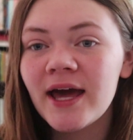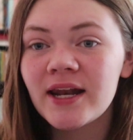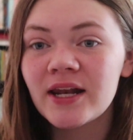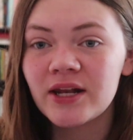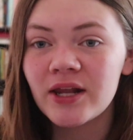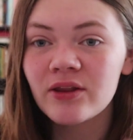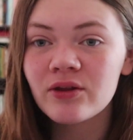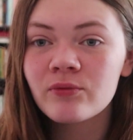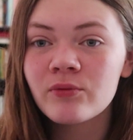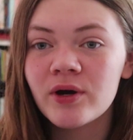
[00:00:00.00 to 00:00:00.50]
had
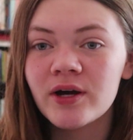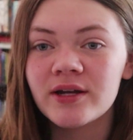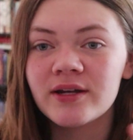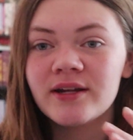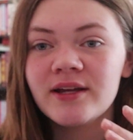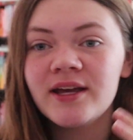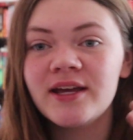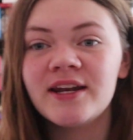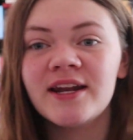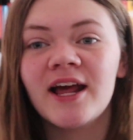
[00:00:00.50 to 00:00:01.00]
another
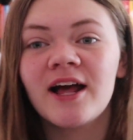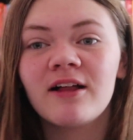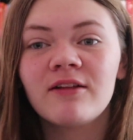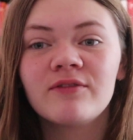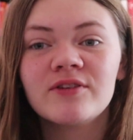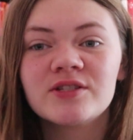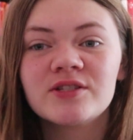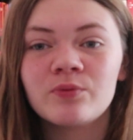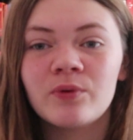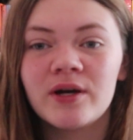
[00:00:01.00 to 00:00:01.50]
one, an
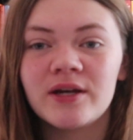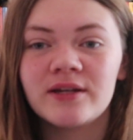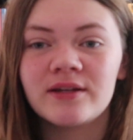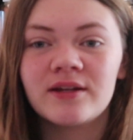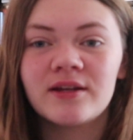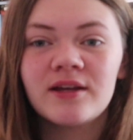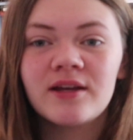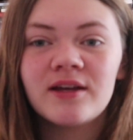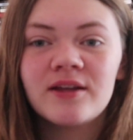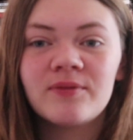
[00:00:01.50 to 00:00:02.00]
Elvis one,